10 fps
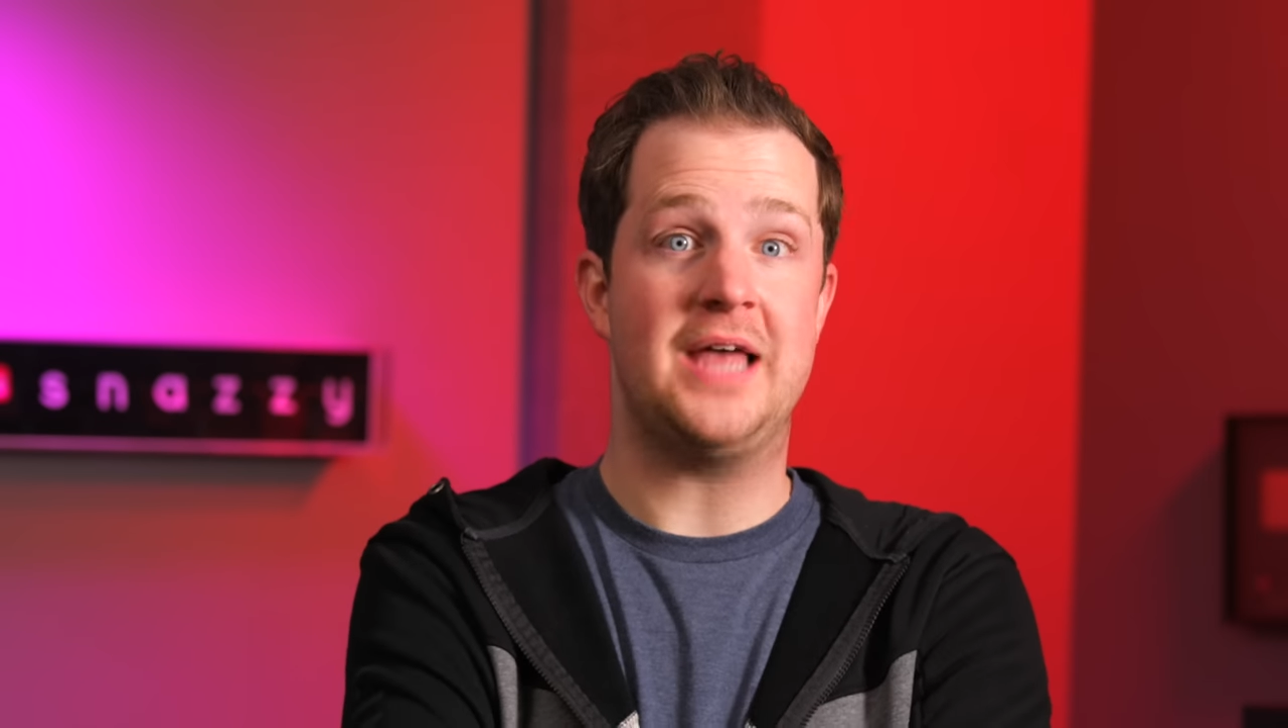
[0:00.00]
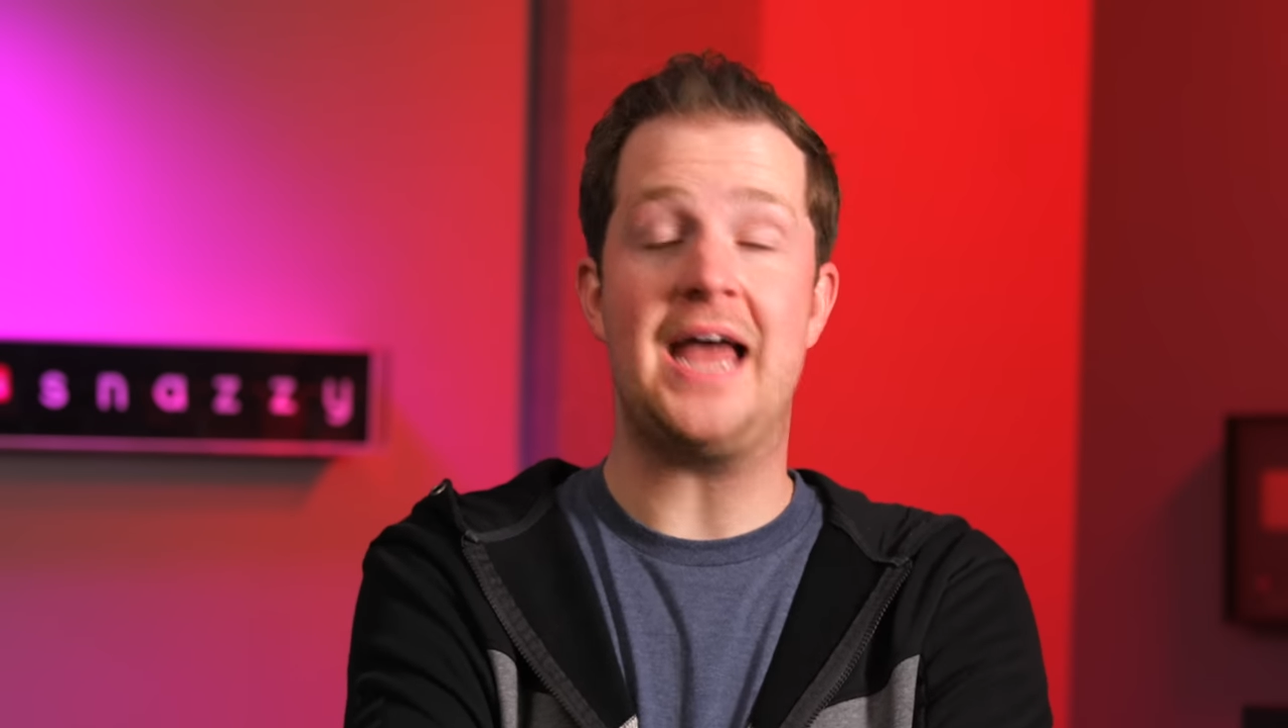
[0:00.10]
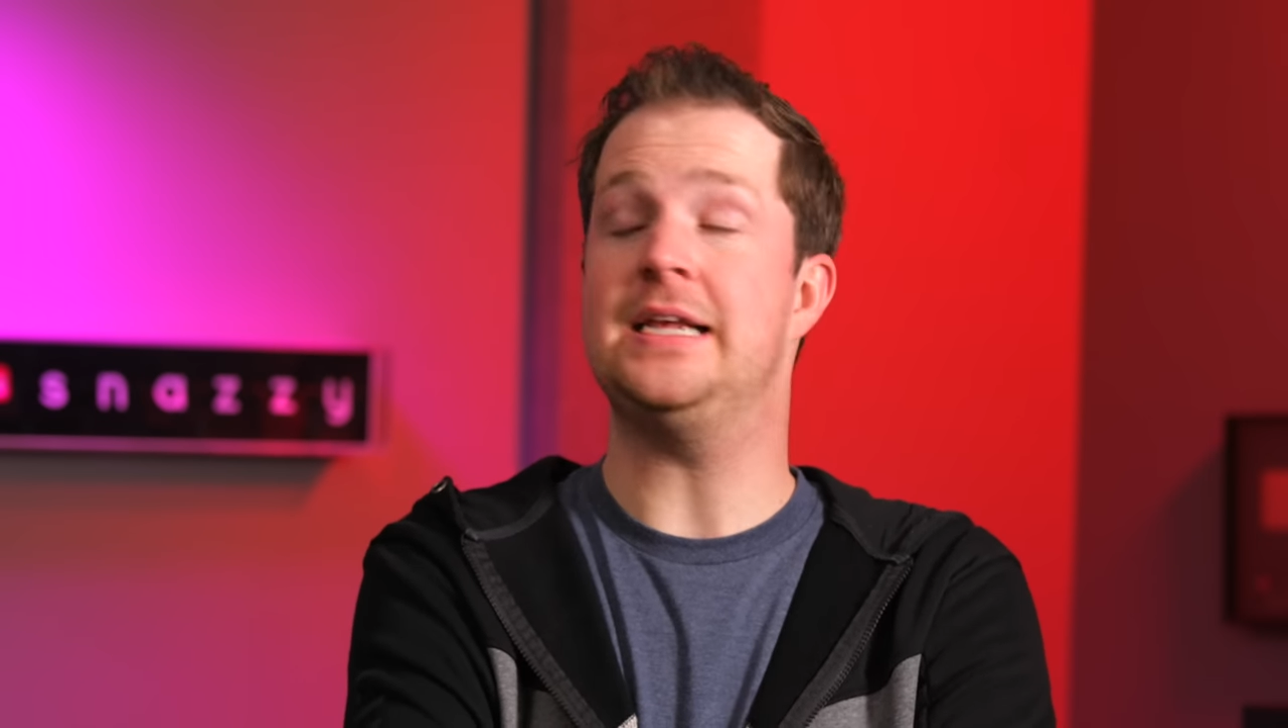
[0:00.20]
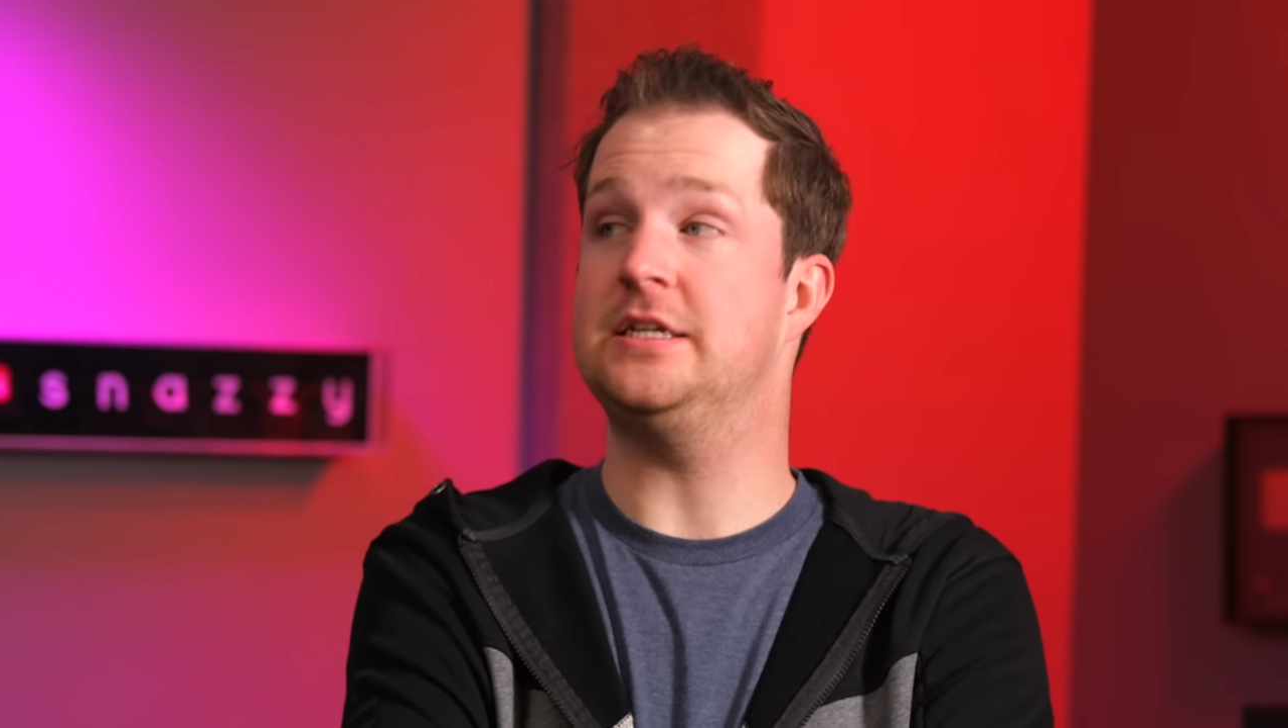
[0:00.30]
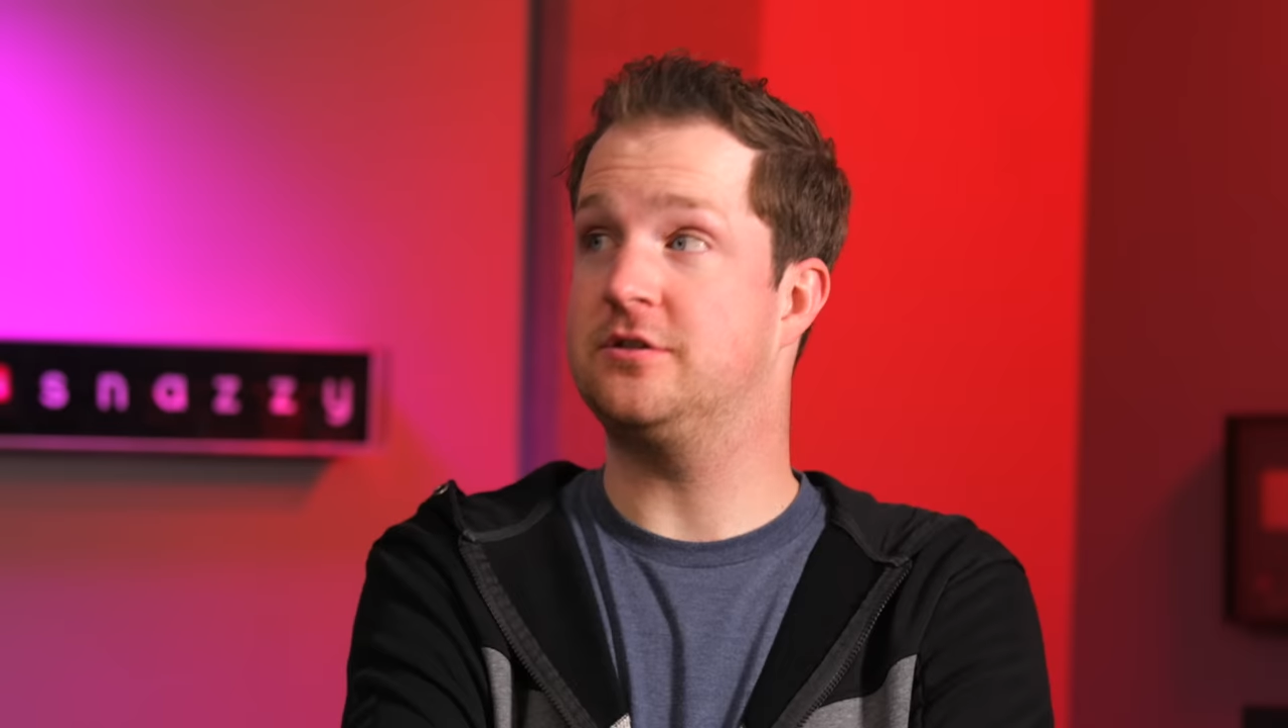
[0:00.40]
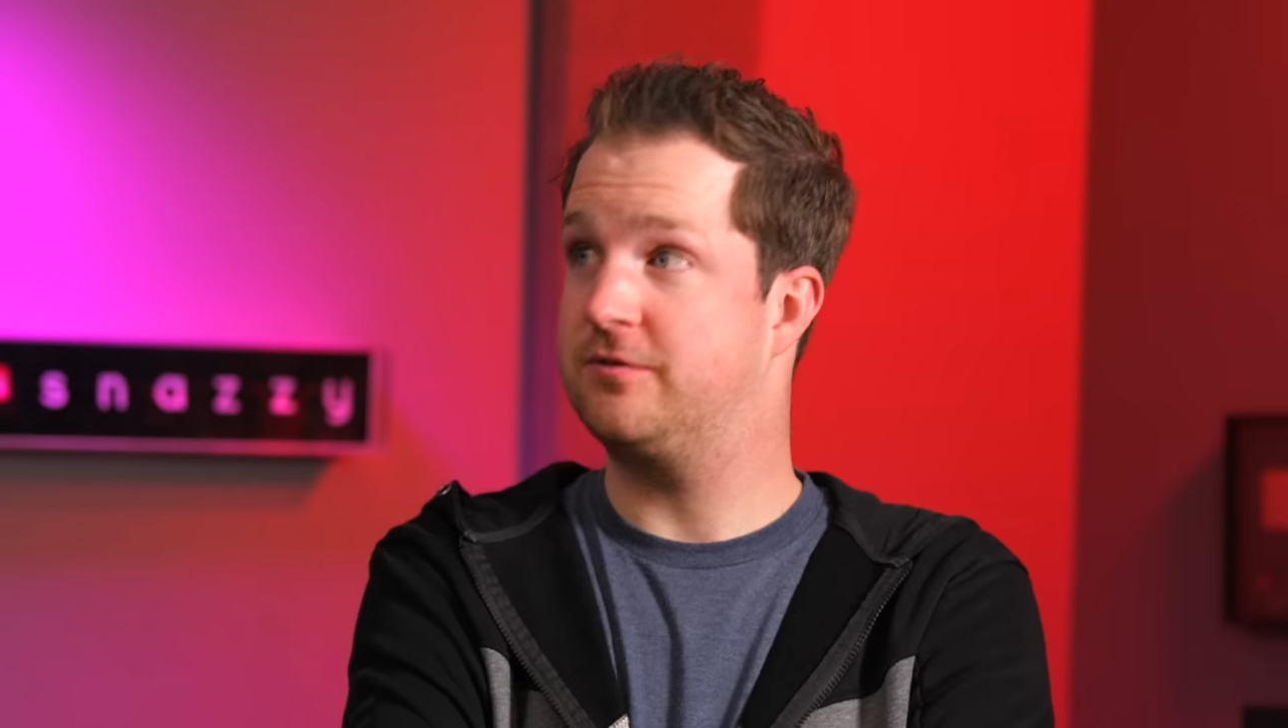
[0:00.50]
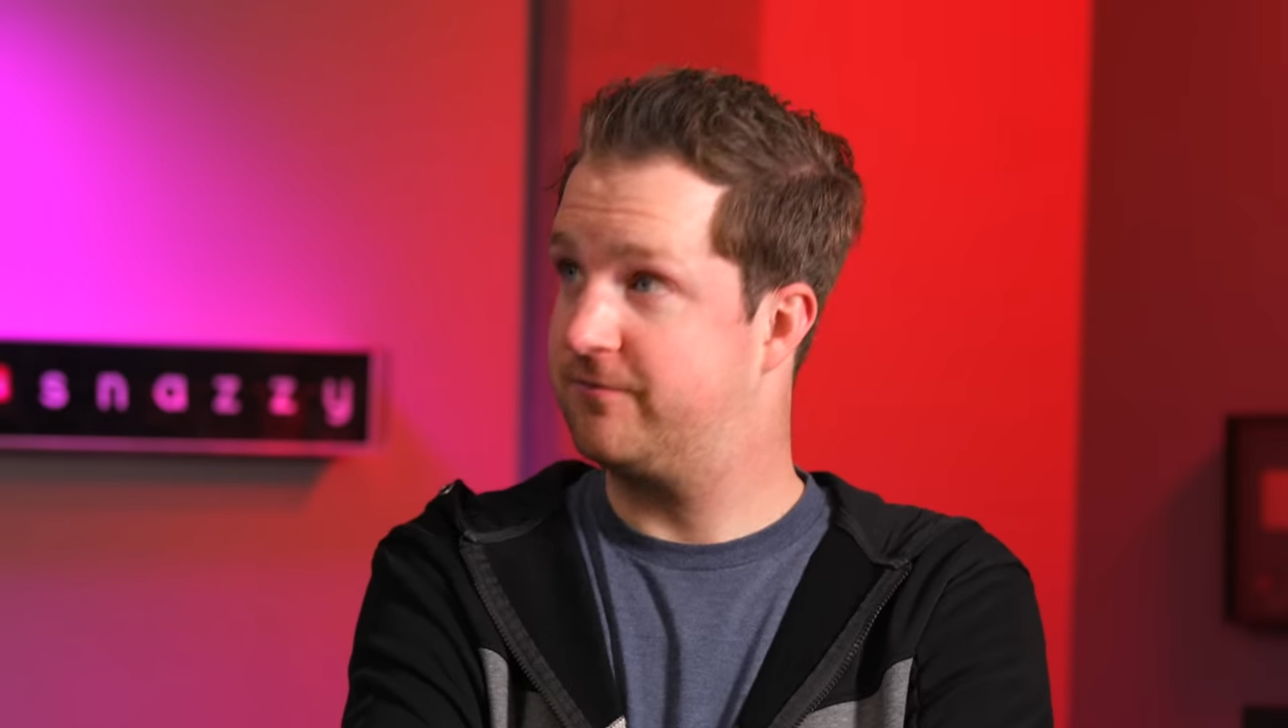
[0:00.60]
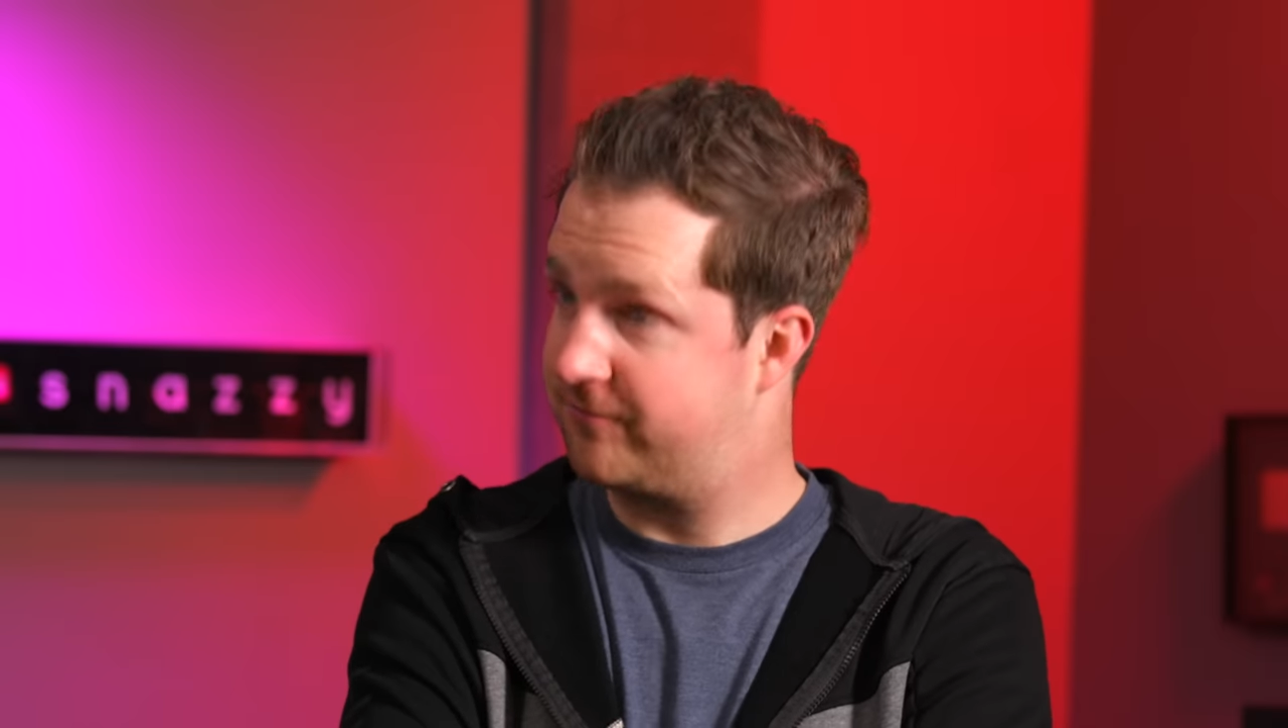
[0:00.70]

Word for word: that is